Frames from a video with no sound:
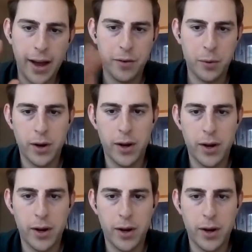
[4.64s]
Hi,
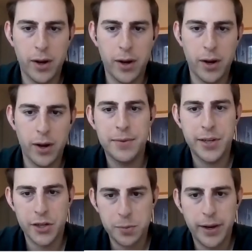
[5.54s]
everyone. My name is Adam
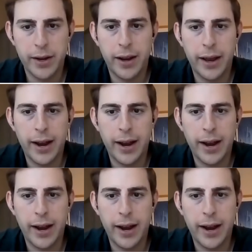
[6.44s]
Tishman,